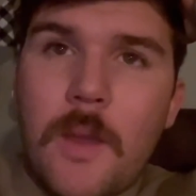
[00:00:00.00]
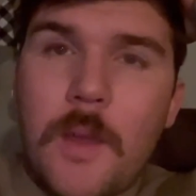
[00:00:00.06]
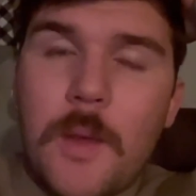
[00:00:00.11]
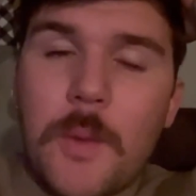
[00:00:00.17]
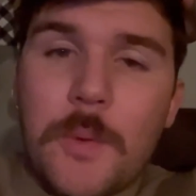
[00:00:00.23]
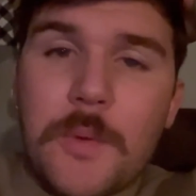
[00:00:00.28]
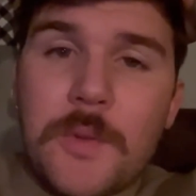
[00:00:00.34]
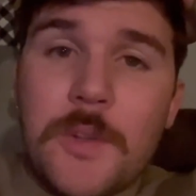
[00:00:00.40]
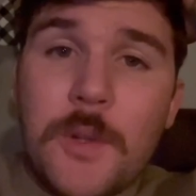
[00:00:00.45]

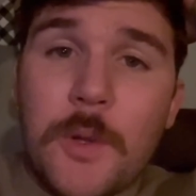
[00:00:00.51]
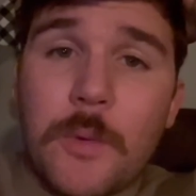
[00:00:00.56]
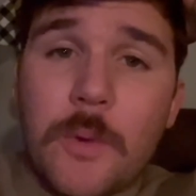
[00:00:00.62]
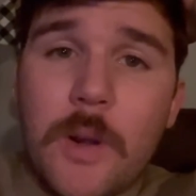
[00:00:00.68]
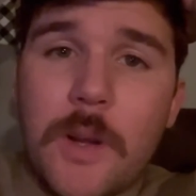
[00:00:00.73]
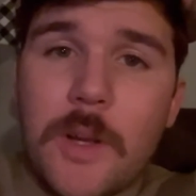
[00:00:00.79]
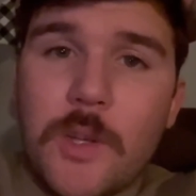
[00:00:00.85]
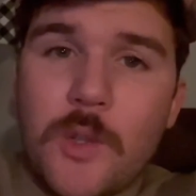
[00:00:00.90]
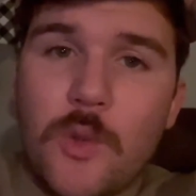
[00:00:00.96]
it was still
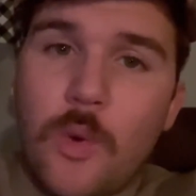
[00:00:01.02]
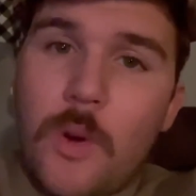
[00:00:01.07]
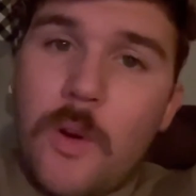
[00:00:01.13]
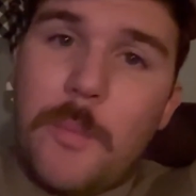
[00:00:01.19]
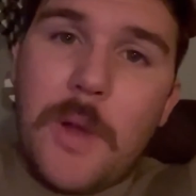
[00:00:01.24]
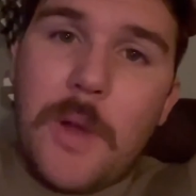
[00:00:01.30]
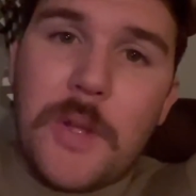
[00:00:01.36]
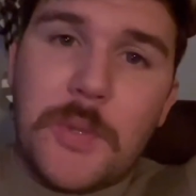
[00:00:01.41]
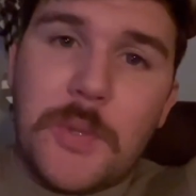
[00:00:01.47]
running
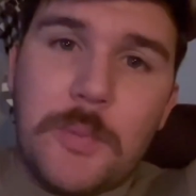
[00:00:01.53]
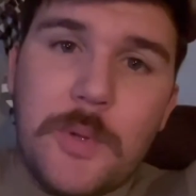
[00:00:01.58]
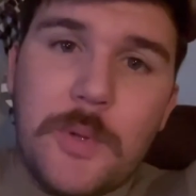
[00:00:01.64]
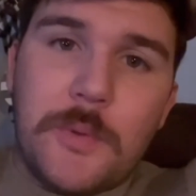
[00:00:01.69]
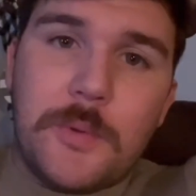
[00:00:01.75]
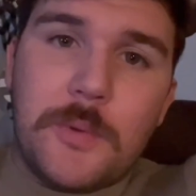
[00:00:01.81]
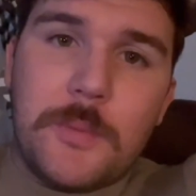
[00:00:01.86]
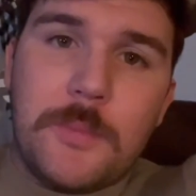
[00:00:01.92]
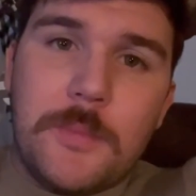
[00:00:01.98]
12 pounds of
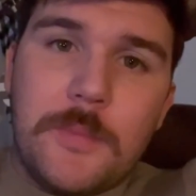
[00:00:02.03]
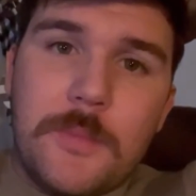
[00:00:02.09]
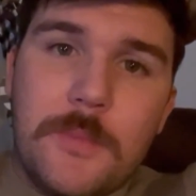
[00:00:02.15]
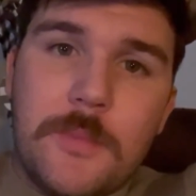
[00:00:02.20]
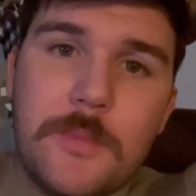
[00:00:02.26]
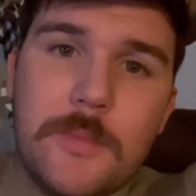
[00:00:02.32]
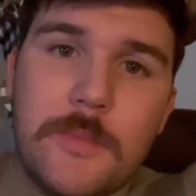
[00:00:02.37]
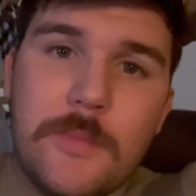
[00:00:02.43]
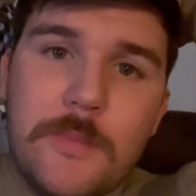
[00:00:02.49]
boost.
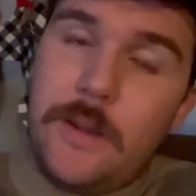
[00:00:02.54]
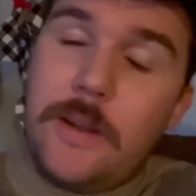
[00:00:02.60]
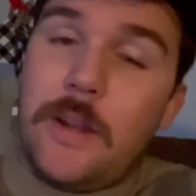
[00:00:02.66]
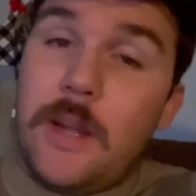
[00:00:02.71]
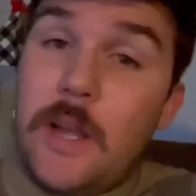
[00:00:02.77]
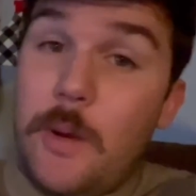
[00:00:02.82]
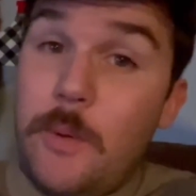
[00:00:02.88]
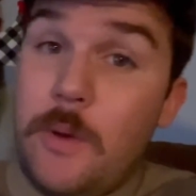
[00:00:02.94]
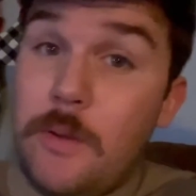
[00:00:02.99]

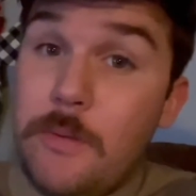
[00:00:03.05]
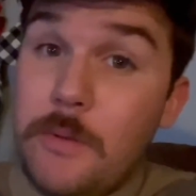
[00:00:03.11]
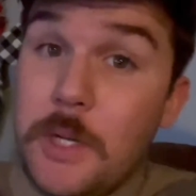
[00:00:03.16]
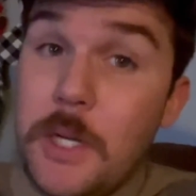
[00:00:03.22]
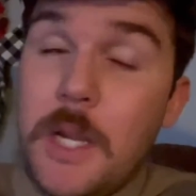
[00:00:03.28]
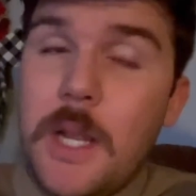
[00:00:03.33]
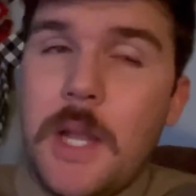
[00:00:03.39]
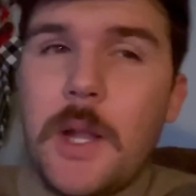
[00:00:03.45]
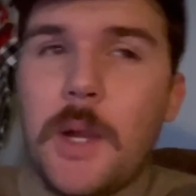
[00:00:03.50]

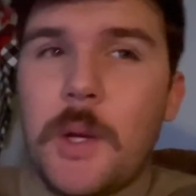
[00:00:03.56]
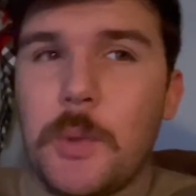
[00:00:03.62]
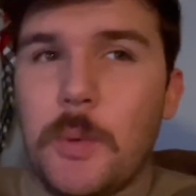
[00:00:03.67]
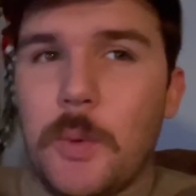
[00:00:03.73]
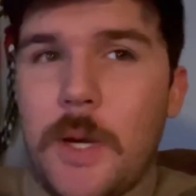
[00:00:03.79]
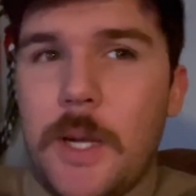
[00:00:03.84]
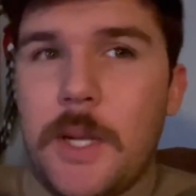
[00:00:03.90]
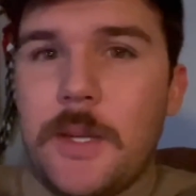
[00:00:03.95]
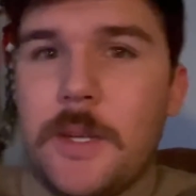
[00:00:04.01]
However,
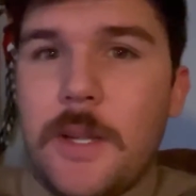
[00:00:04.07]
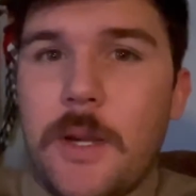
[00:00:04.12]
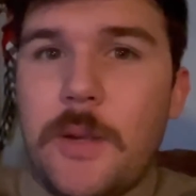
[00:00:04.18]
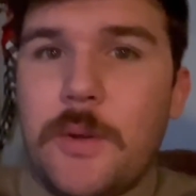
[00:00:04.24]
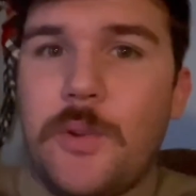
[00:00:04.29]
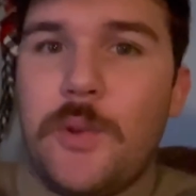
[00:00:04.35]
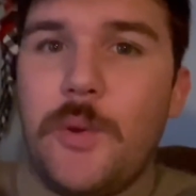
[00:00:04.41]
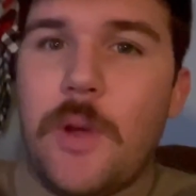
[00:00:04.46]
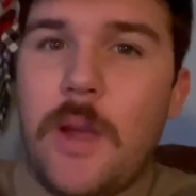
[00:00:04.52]
ran it
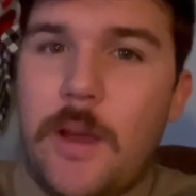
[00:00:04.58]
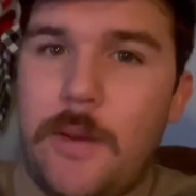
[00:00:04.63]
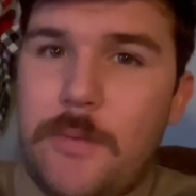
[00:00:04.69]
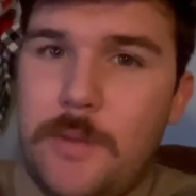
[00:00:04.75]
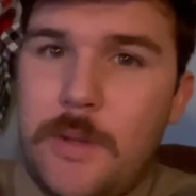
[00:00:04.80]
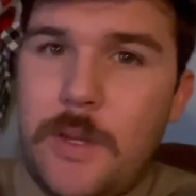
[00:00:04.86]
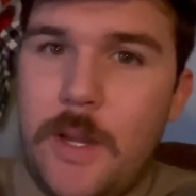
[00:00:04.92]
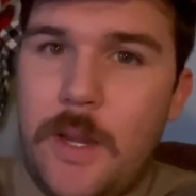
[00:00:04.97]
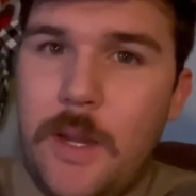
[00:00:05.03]
down to half
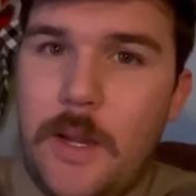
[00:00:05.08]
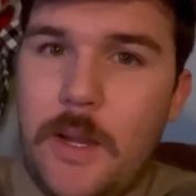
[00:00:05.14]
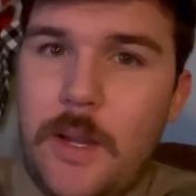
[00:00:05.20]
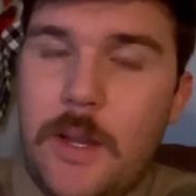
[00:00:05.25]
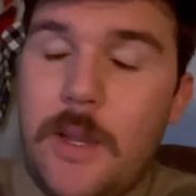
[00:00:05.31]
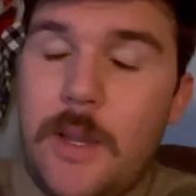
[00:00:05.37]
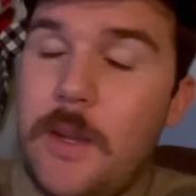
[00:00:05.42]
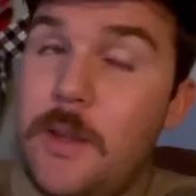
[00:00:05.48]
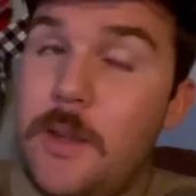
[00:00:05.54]
a tank,
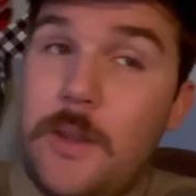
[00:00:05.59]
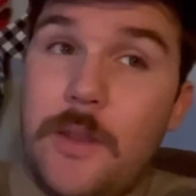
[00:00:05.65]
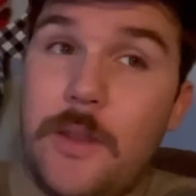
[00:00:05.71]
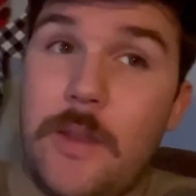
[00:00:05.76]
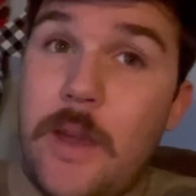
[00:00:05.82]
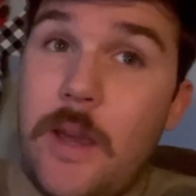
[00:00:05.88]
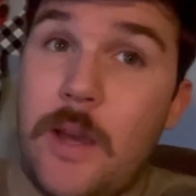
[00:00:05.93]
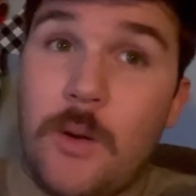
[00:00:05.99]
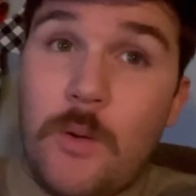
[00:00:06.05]
either
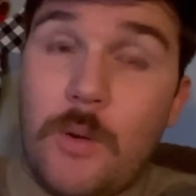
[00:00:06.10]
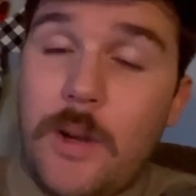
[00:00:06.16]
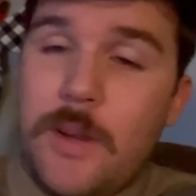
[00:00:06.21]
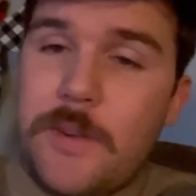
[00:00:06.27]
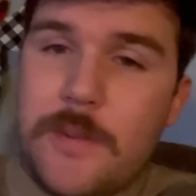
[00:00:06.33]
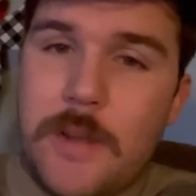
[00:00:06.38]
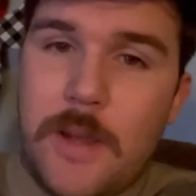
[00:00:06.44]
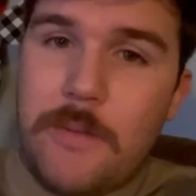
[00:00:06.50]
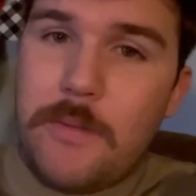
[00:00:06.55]
that or I
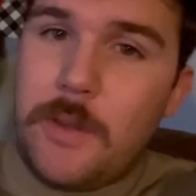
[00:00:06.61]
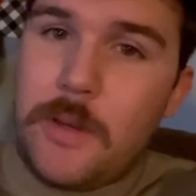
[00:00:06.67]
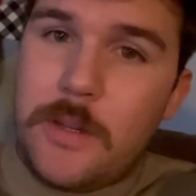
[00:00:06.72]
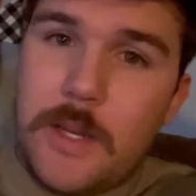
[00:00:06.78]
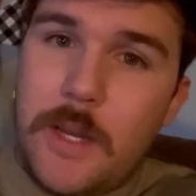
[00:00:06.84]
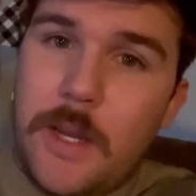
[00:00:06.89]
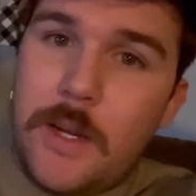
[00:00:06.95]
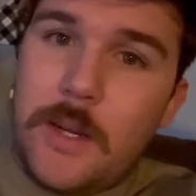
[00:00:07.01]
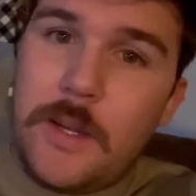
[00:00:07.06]
siphon the
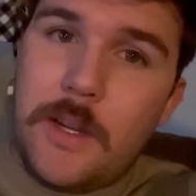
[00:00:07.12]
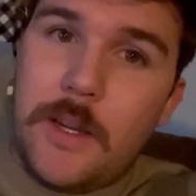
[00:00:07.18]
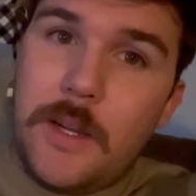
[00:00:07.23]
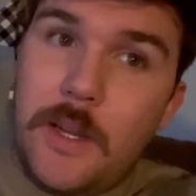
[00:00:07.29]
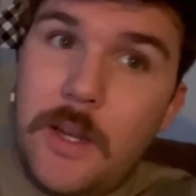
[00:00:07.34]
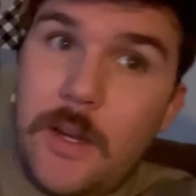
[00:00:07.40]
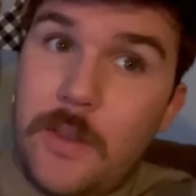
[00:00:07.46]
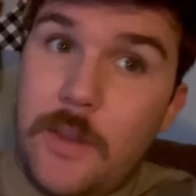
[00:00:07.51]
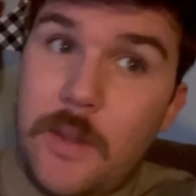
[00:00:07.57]
tank
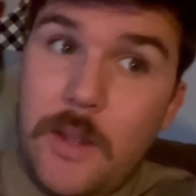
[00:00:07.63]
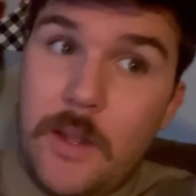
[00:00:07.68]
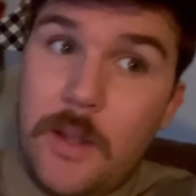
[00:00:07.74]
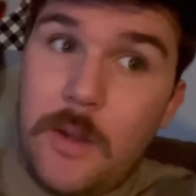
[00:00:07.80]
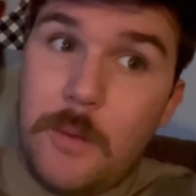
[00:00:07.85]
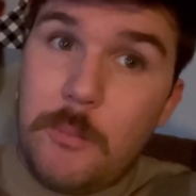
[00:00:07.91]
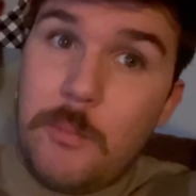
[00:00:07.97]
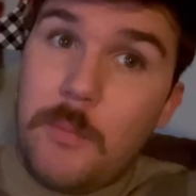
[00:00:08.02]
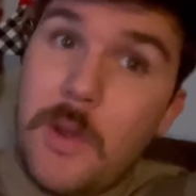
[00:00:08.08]
and get
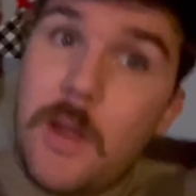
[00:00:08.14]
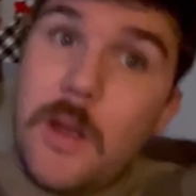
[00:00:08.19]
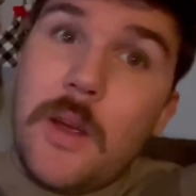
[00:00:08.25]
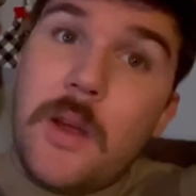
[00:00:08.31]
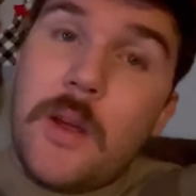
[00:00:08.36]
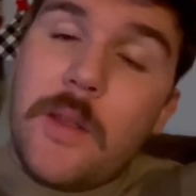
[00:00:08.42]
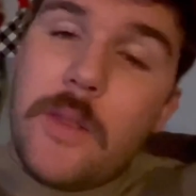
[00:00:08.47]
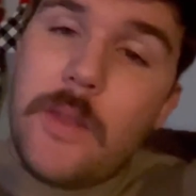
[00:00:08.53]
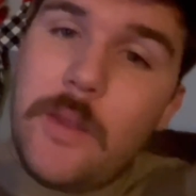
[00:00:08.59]
the
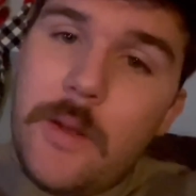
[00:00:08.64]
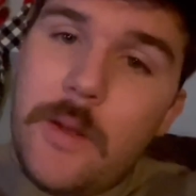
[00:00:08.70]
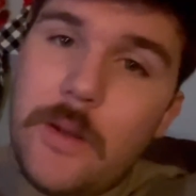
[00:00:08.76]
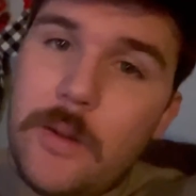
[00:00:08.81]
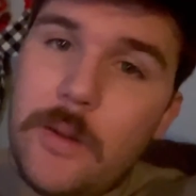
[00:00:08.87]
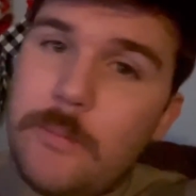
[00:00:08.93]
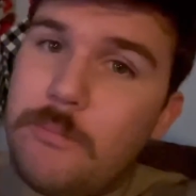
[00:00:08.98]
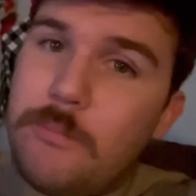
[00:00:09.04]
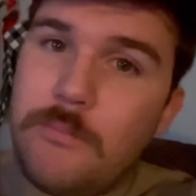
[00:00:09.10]

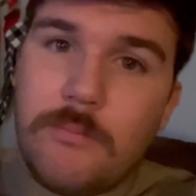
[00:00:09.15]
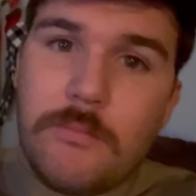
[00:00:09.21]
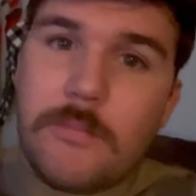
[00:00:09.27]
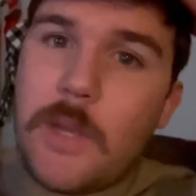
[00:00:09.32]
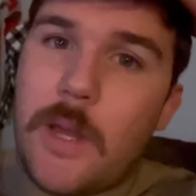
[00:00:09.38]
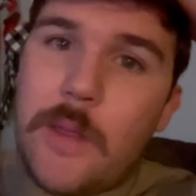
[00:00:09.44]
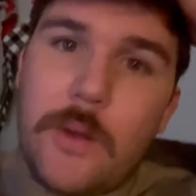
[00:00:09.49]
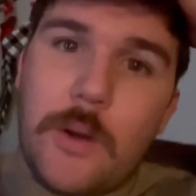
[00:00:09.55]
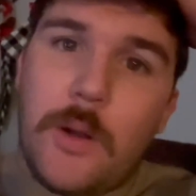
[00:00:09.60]

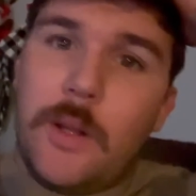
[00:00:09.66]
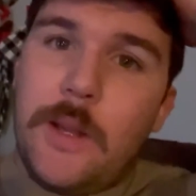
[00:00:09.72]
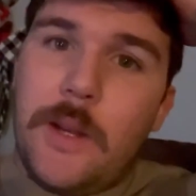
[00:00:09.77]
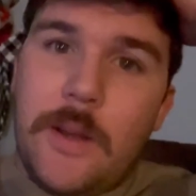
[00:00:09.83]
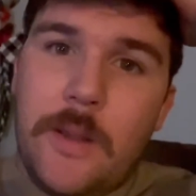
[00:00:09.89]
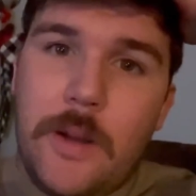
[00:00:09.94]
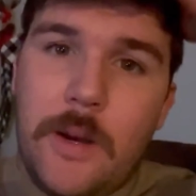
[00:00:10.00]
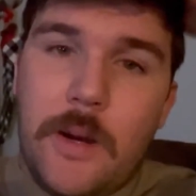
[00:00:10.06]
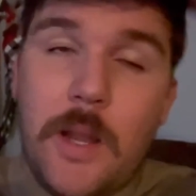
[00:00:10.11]
ethanol
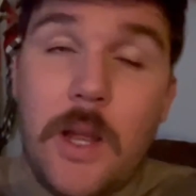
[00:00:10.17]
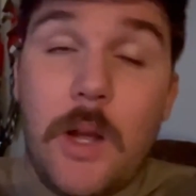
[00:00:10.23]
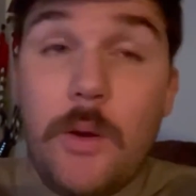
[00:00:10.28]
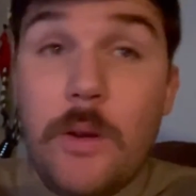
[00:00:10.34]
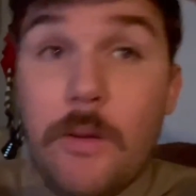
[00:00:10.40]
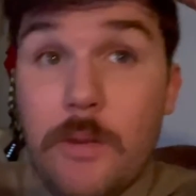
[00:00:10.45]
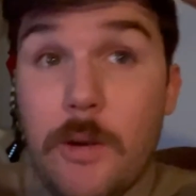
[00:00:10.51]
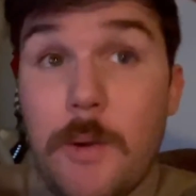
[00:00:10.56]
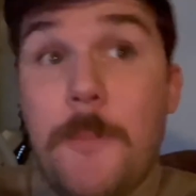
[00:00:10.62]
out of there.
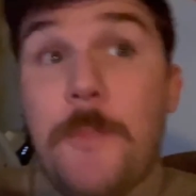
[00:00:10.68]
However,